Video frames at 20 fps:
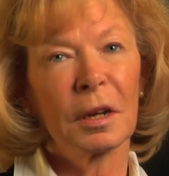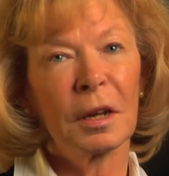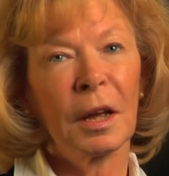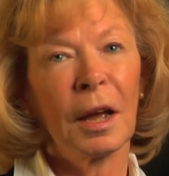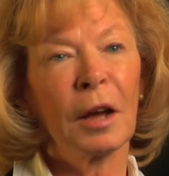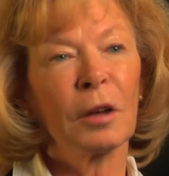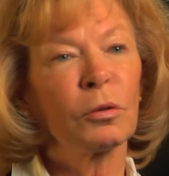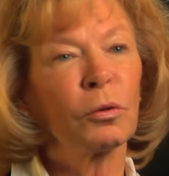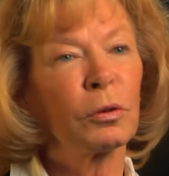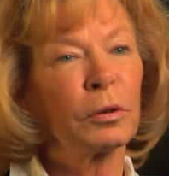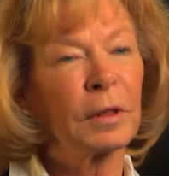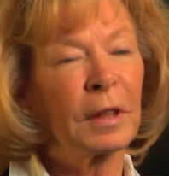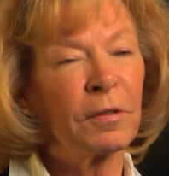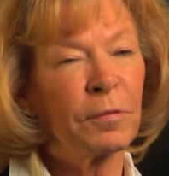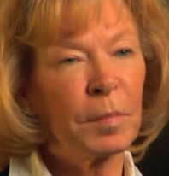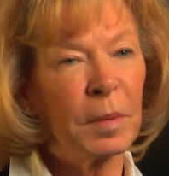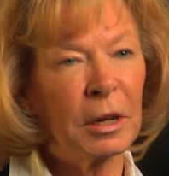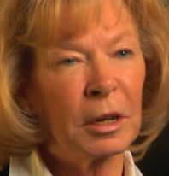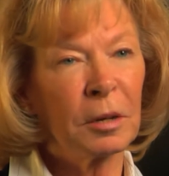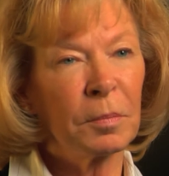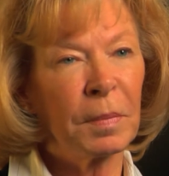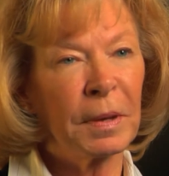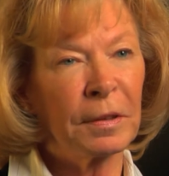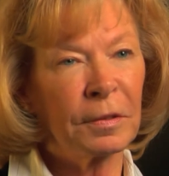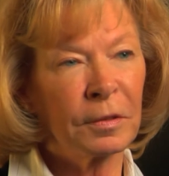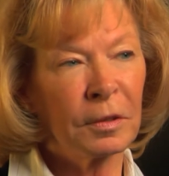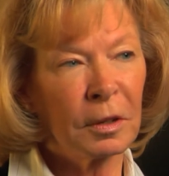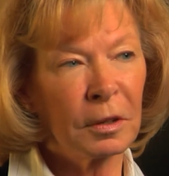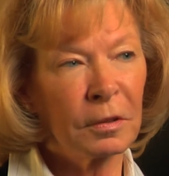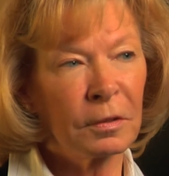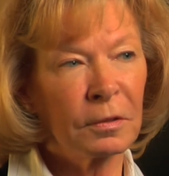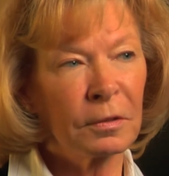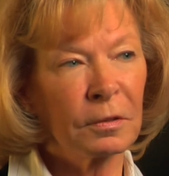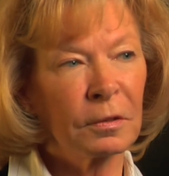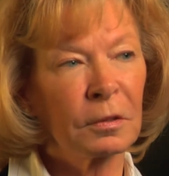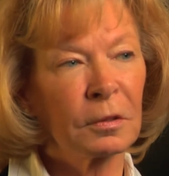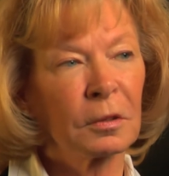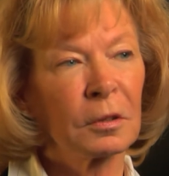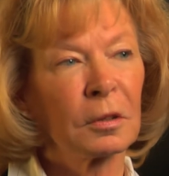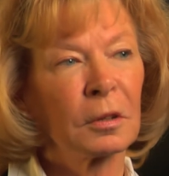How long they've been in business,
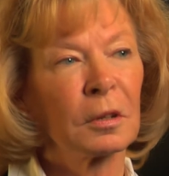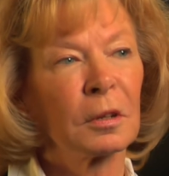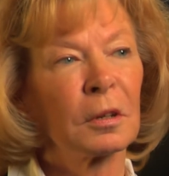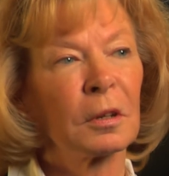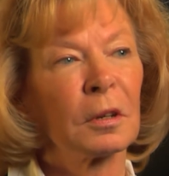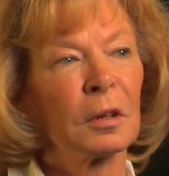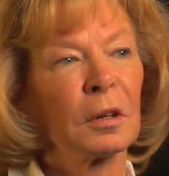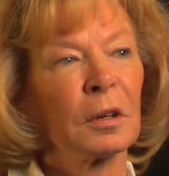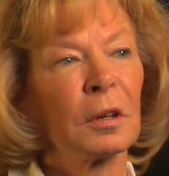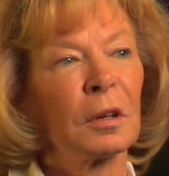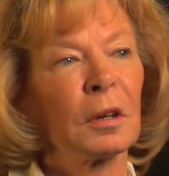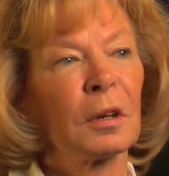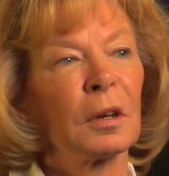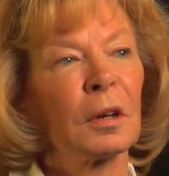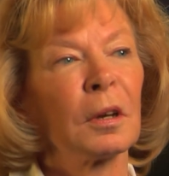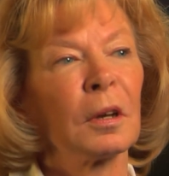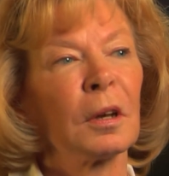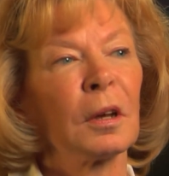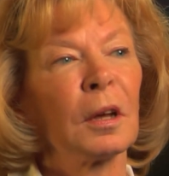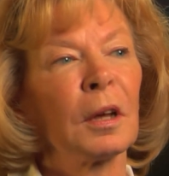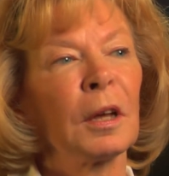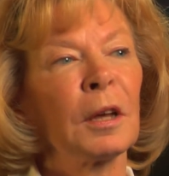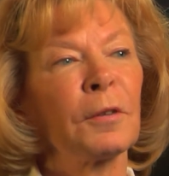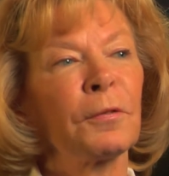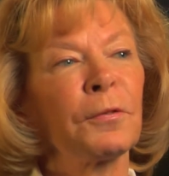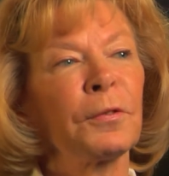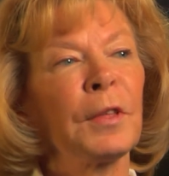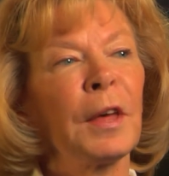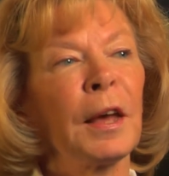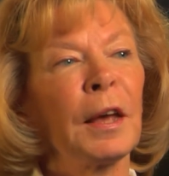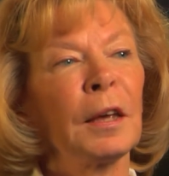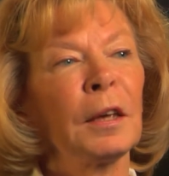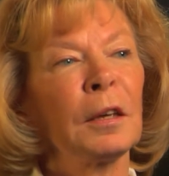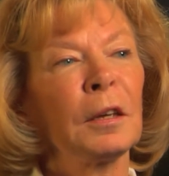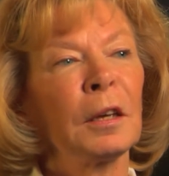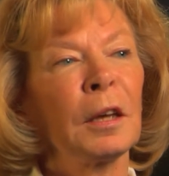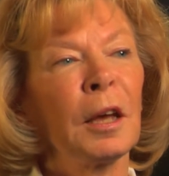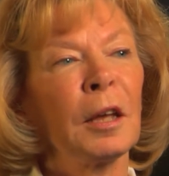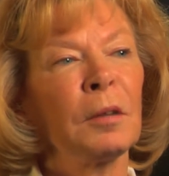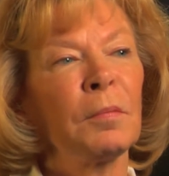if they
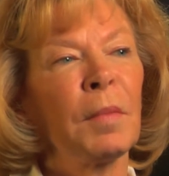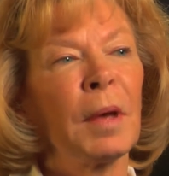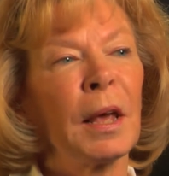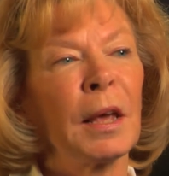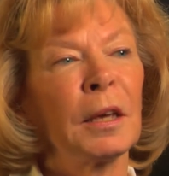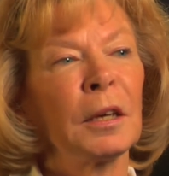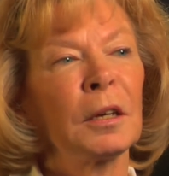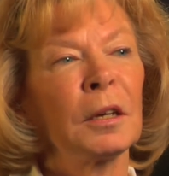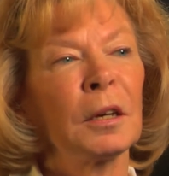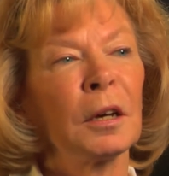can make